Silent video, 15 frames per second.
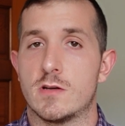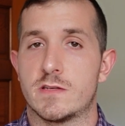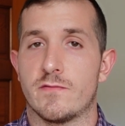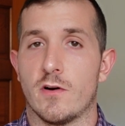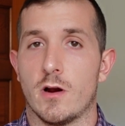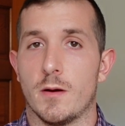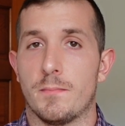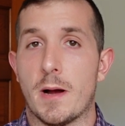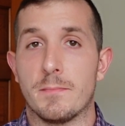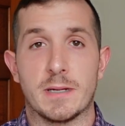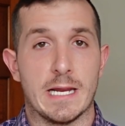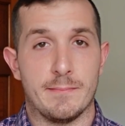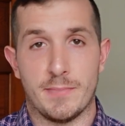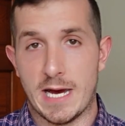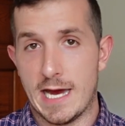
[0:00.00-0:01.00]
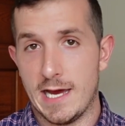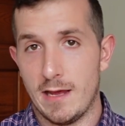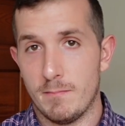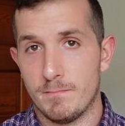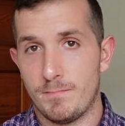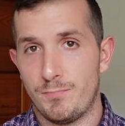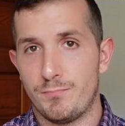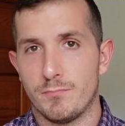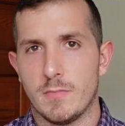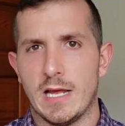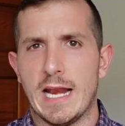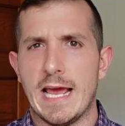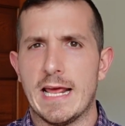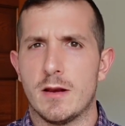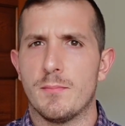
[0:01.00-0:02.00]
for pumpkin pie, and
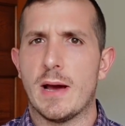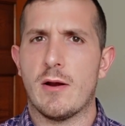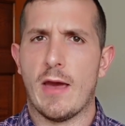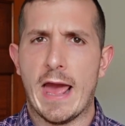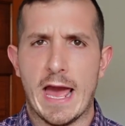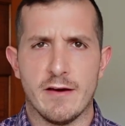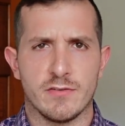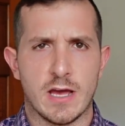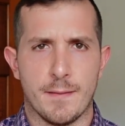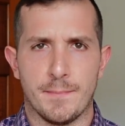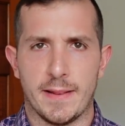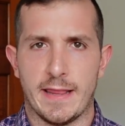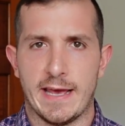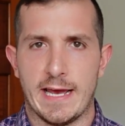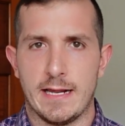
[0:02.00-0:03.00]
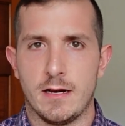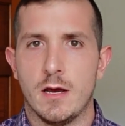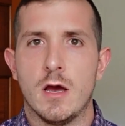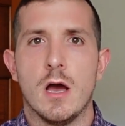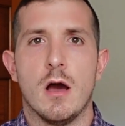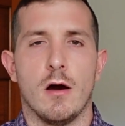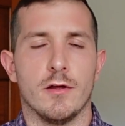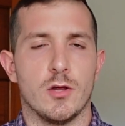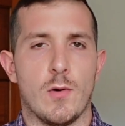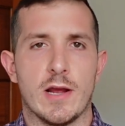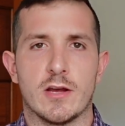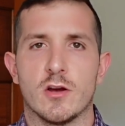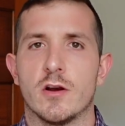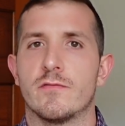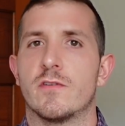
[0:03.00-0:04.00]
I had about a half cup of that, although I
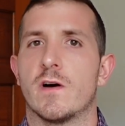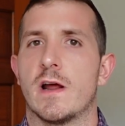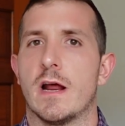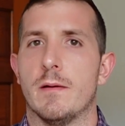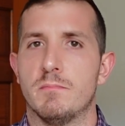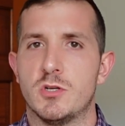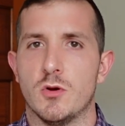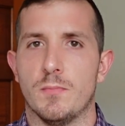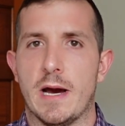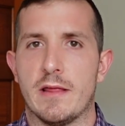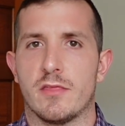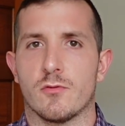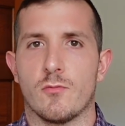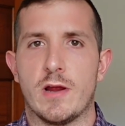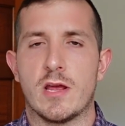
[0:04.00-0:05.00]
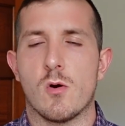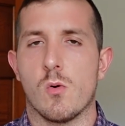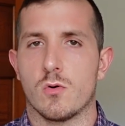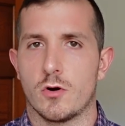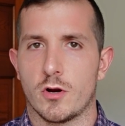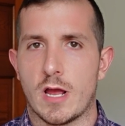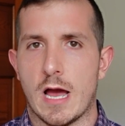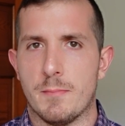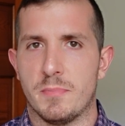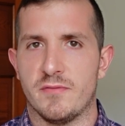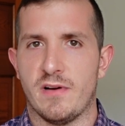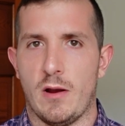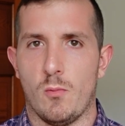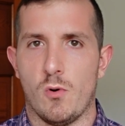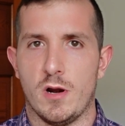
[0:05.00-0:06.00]
could have gone up to about 3/4 cup if
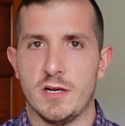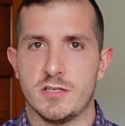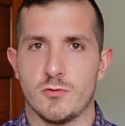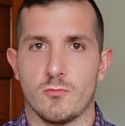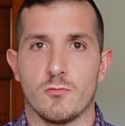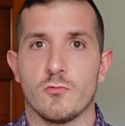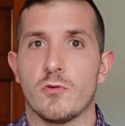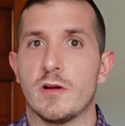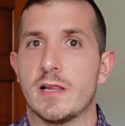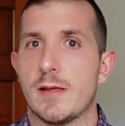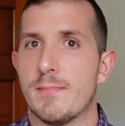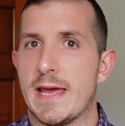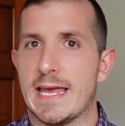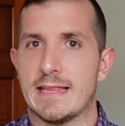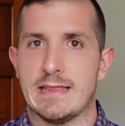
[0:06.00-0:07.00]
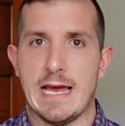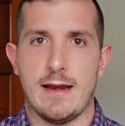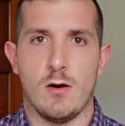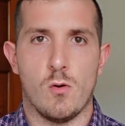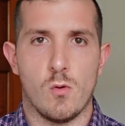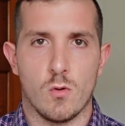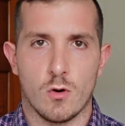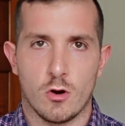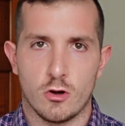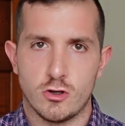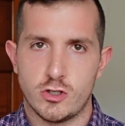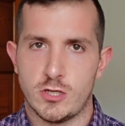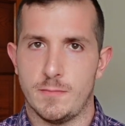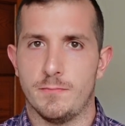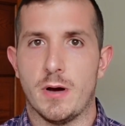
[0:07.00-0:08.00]
I wanted to really make it that
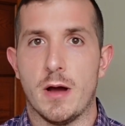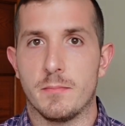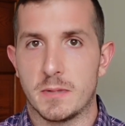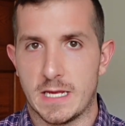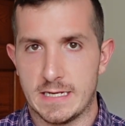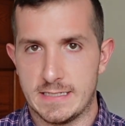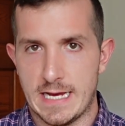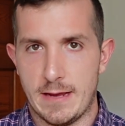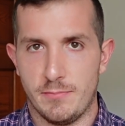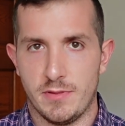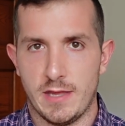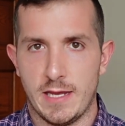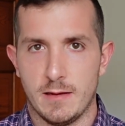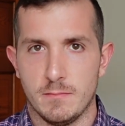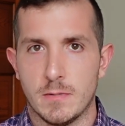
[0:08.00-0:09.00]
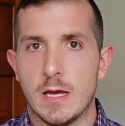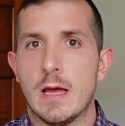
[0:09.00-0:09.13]
orange and pumpkin type thing,